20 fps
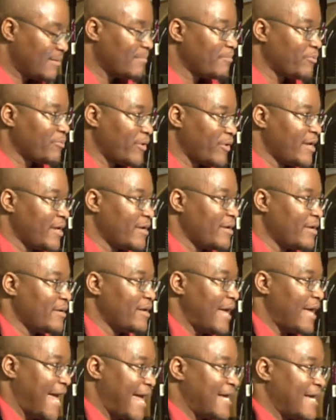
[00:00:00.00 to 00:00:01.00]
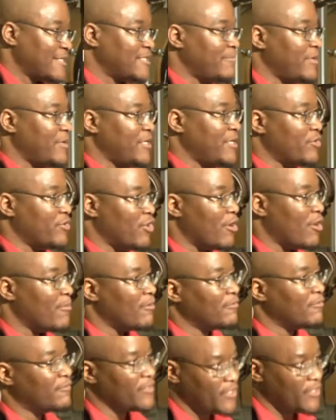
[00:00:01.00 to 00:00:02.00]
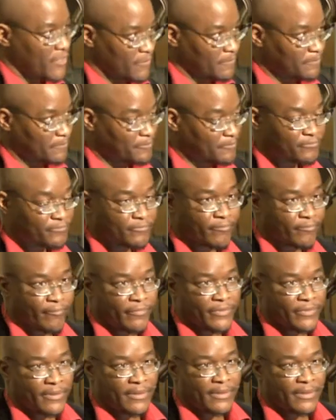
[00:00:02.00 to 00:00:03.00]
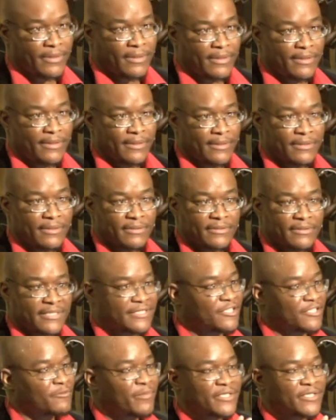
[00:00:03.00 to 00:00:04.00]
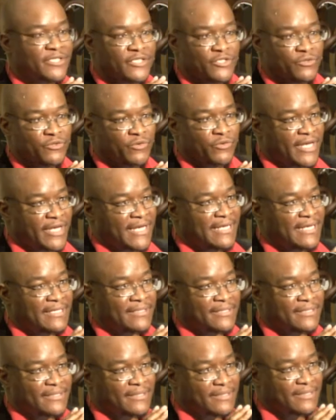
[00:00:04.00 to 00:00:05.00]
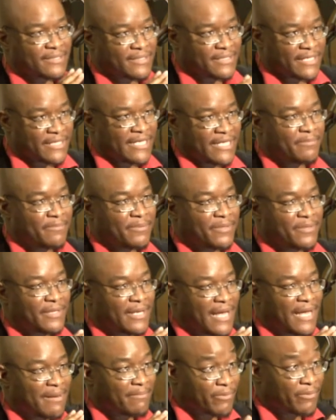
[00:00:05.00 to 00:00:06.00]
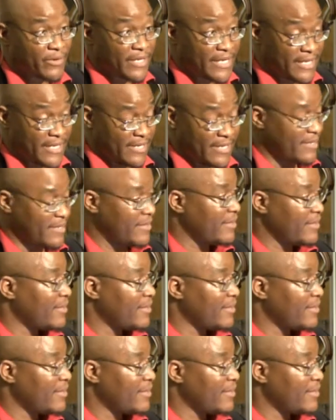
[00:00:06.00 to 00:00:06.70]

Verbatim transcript: prayer has to be normal for you. Just as much as you eat, sleep, and breathe,